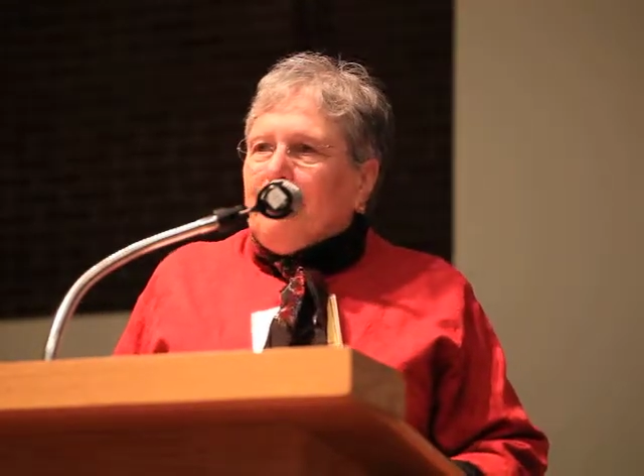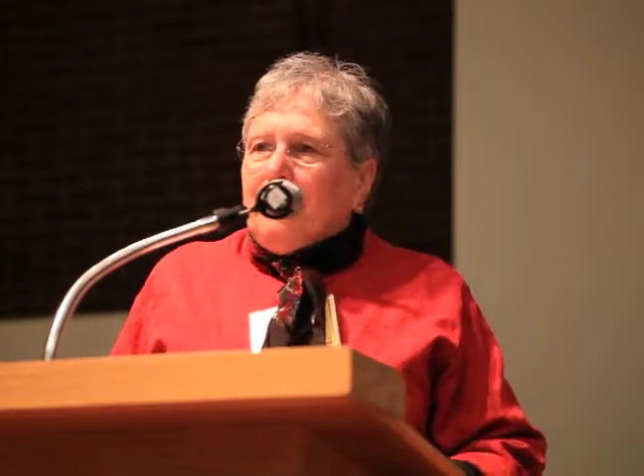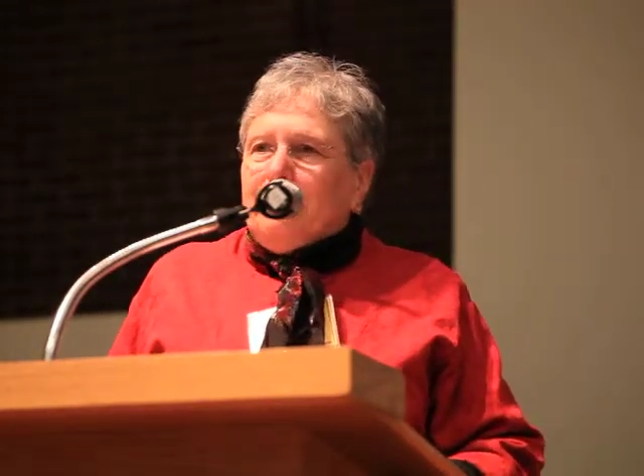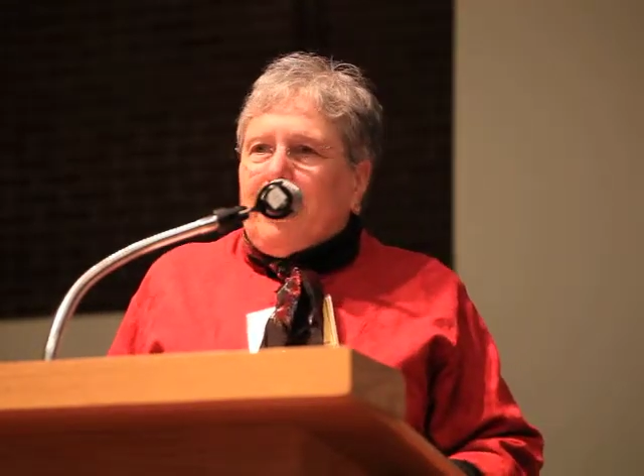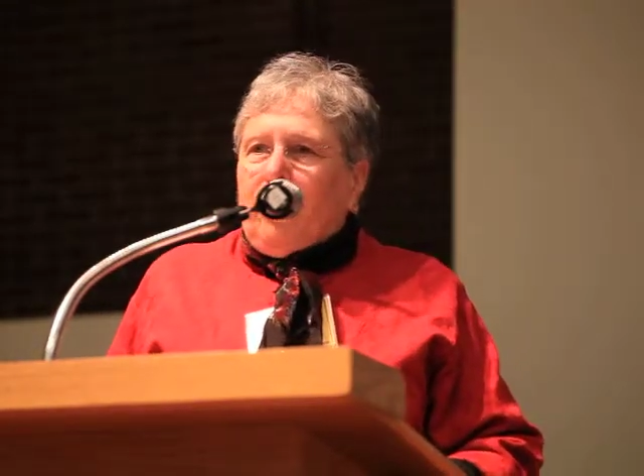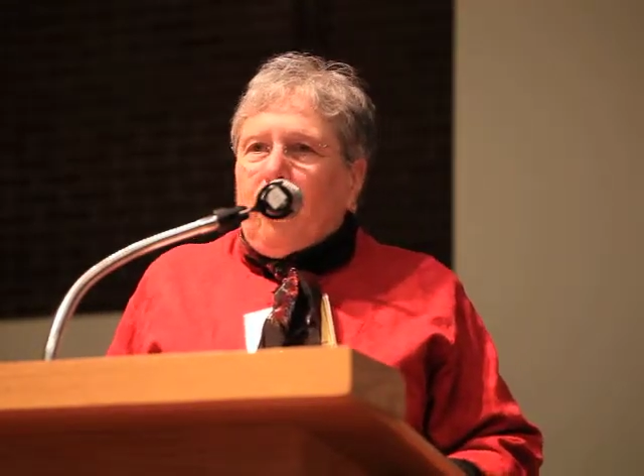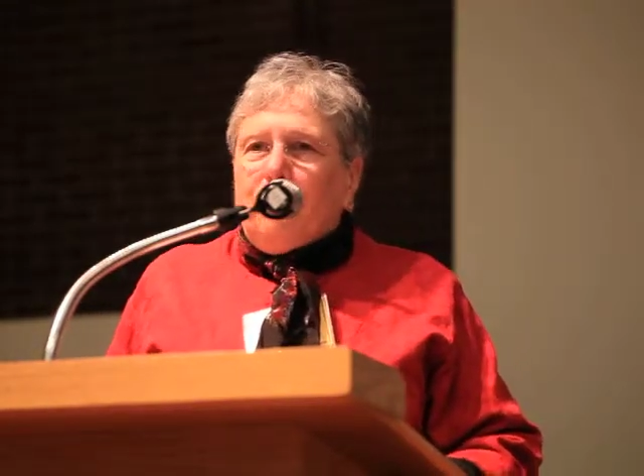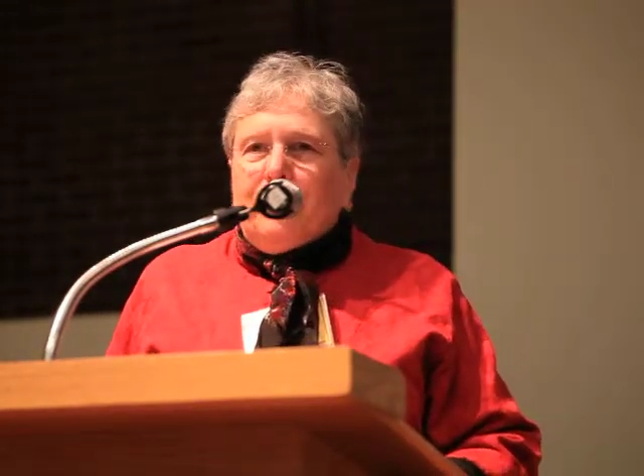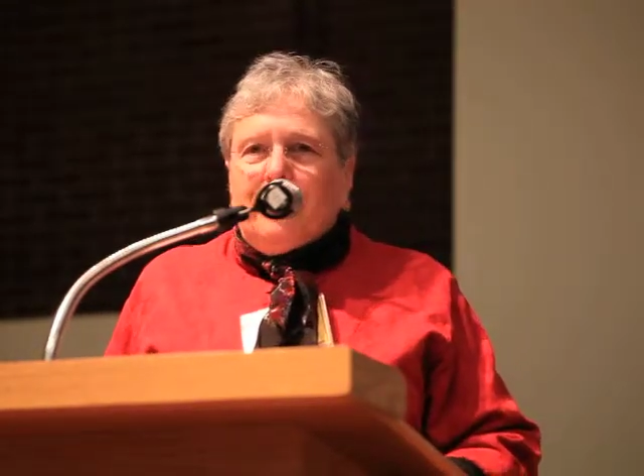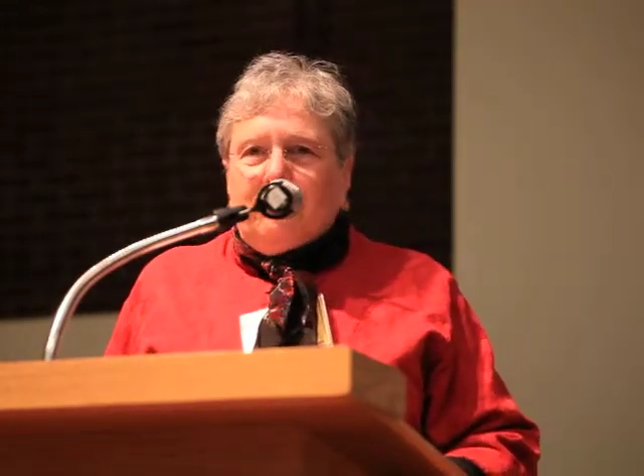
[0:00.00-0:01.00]
in my
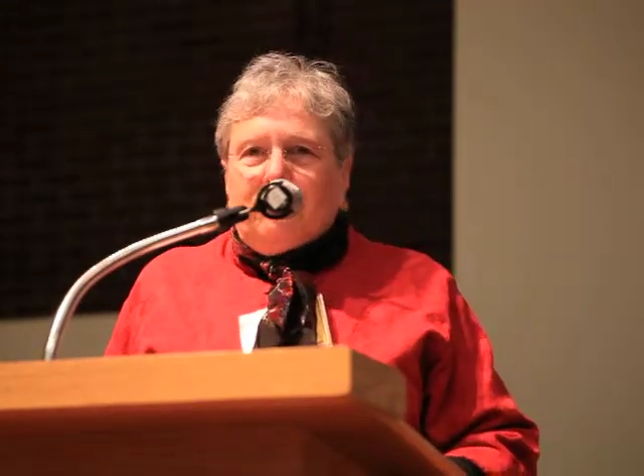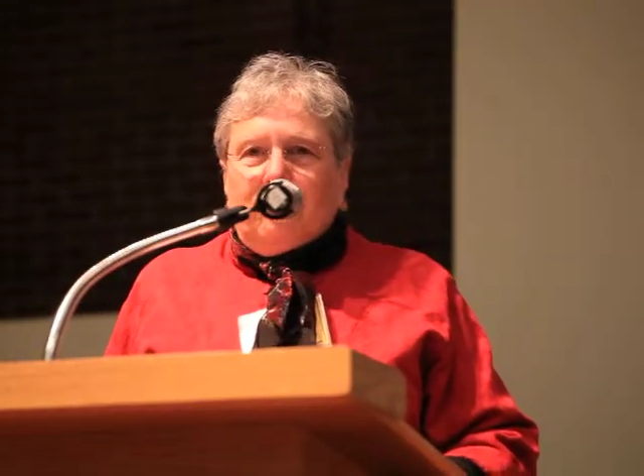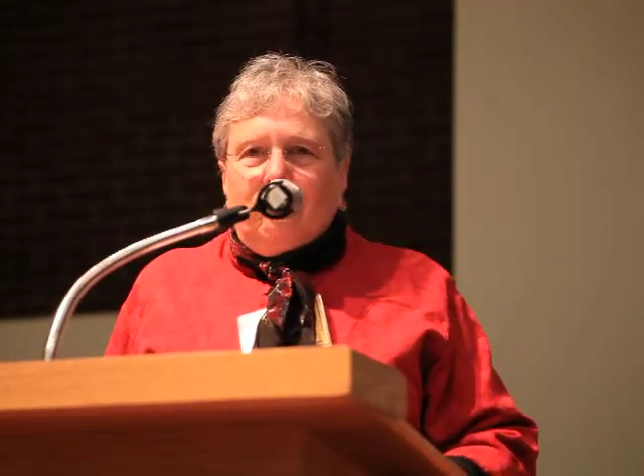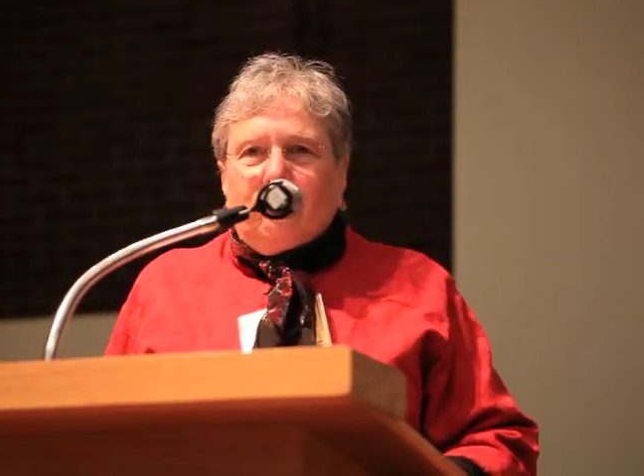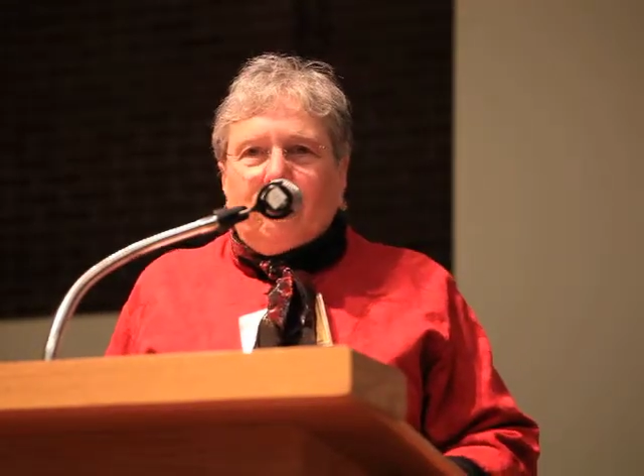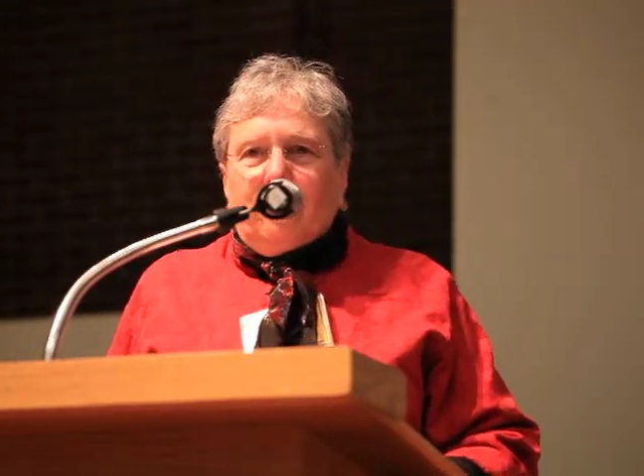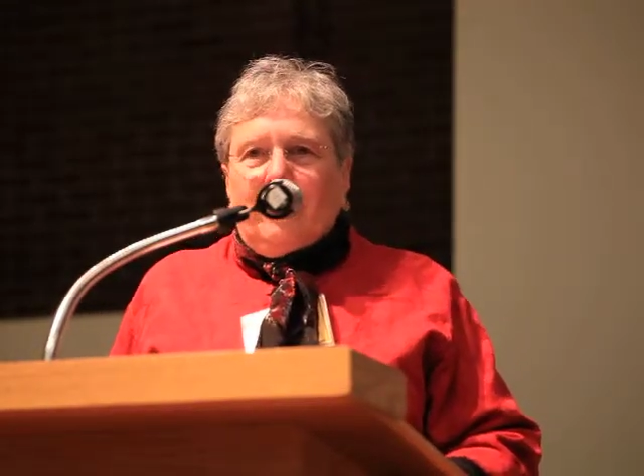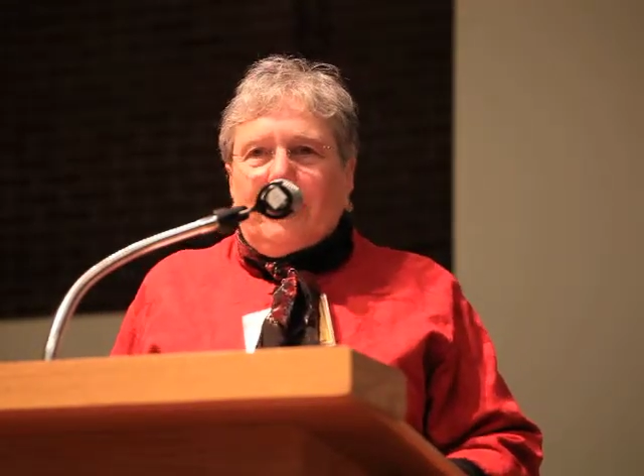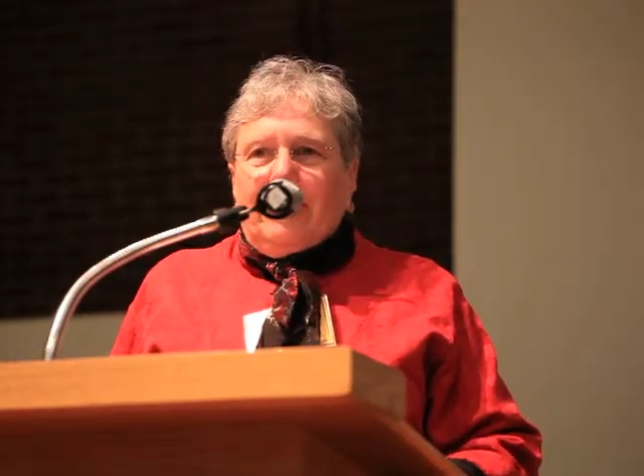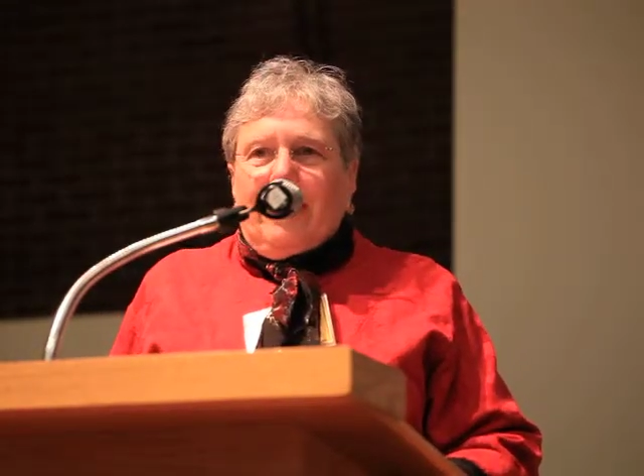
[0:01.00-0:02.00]
opening to the
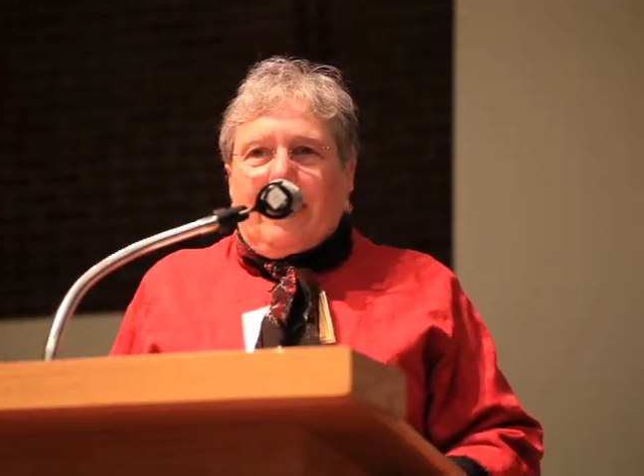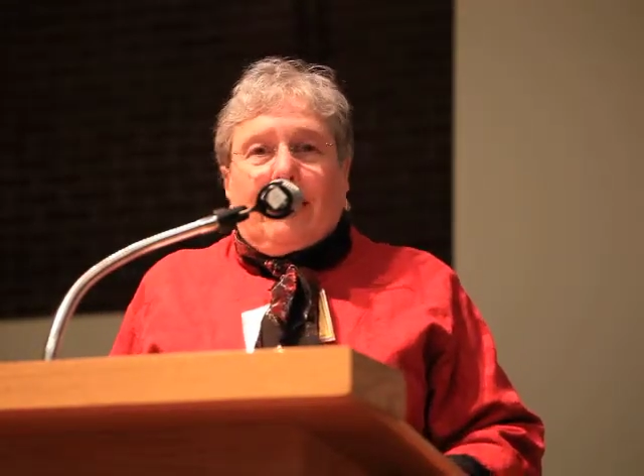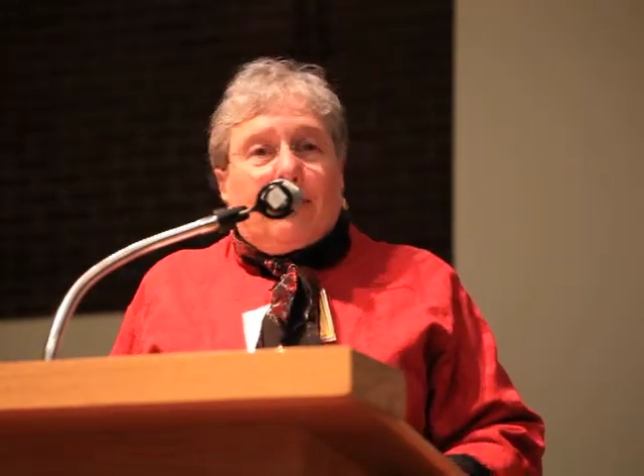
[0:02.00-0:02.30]
jury,